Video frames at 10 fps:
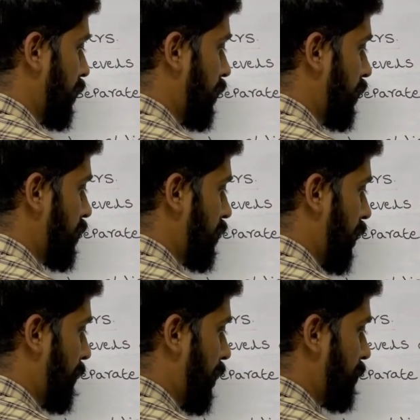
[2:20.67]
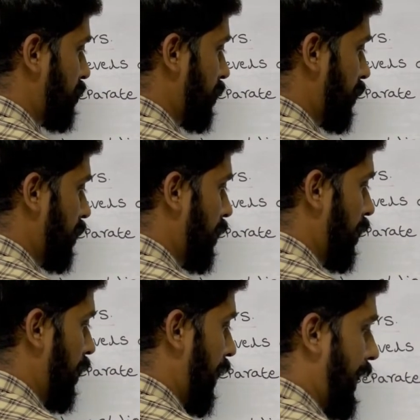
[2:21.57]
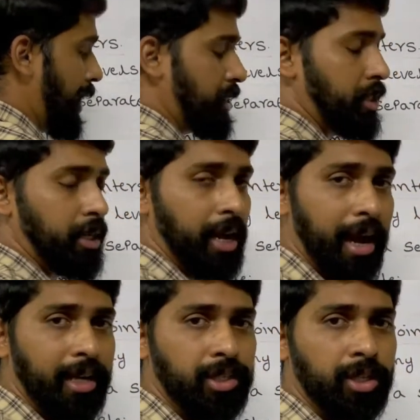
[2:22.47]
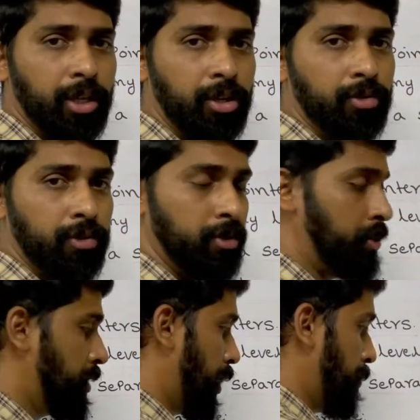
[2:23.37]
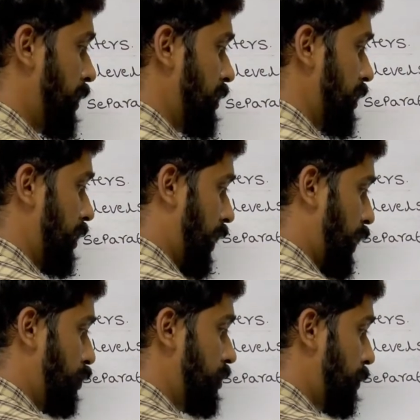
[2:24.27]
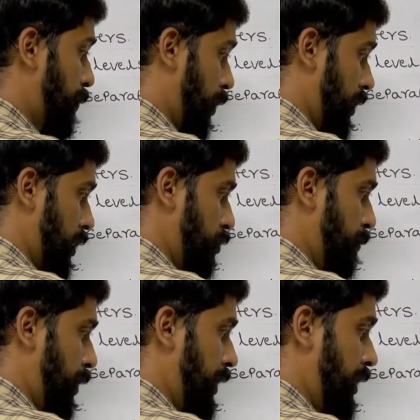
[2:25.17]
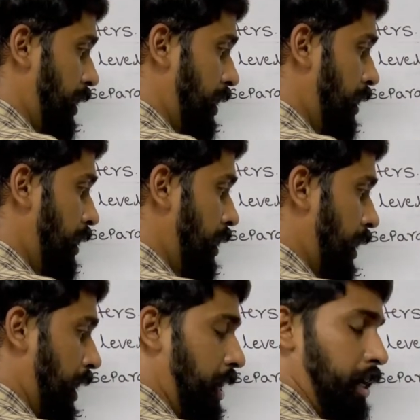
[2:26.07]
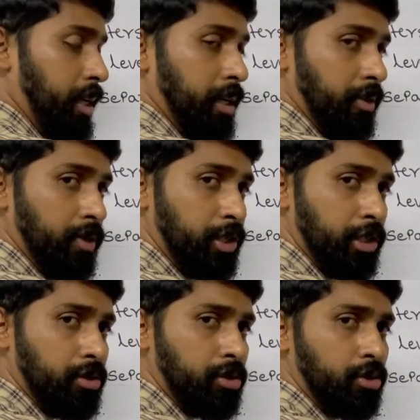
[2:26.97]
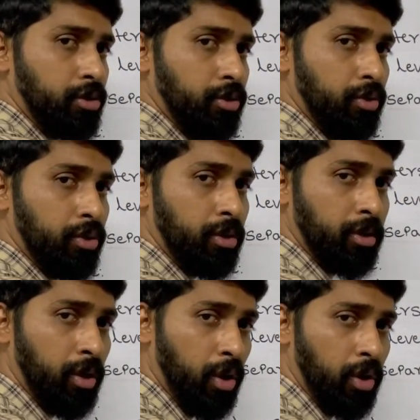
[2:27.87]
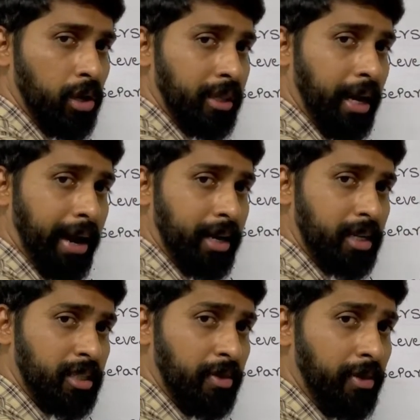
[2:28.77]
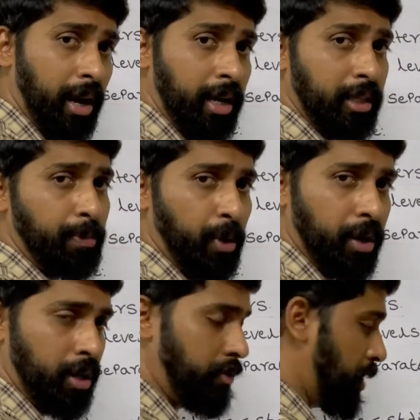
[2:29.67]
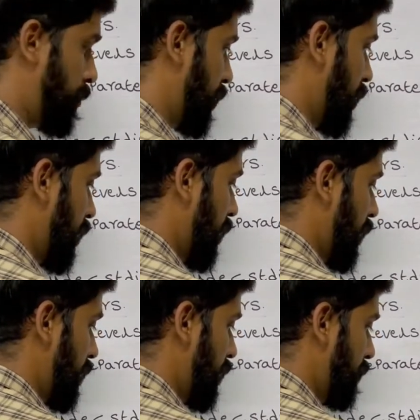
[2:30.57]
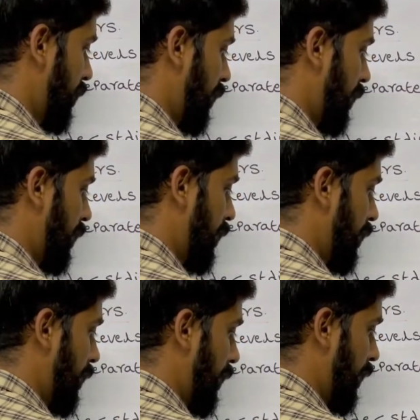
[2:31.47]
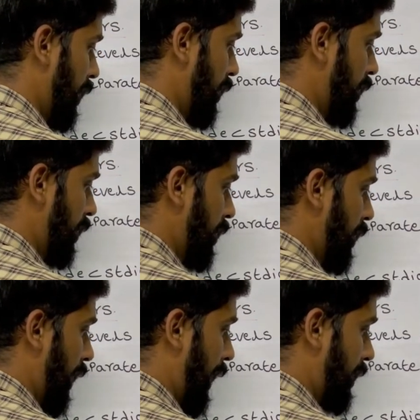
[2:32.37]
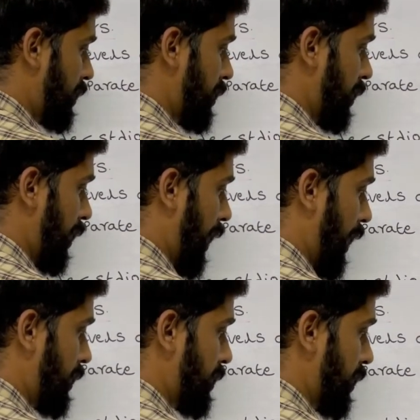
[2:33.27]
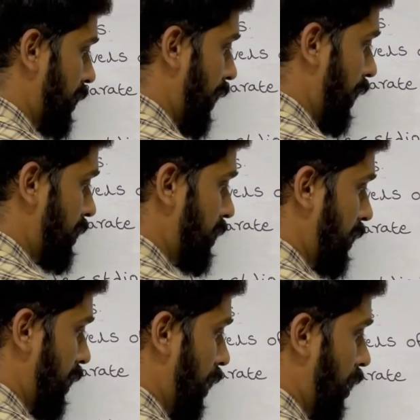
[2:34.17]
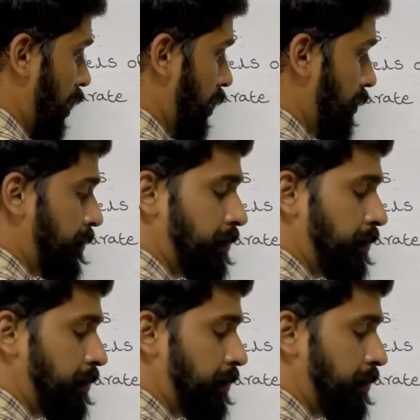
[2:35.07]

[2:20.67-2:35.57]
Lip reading: In this time I am using asterisk asterisk q. That means the q is a pointer to pointer and which is used to hold the address of another pointer variable. Similarly, int asterisk asterisk asterisk r.